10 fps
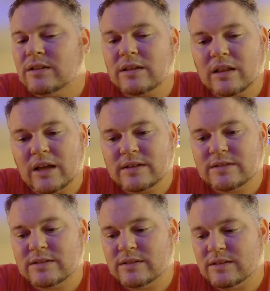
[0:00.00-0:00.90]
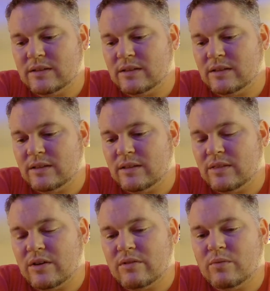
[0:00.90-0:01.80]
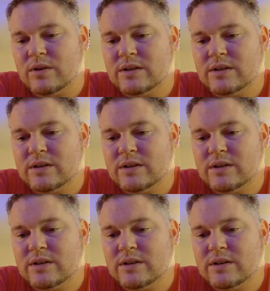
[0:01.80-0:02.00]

Nonetheless, there's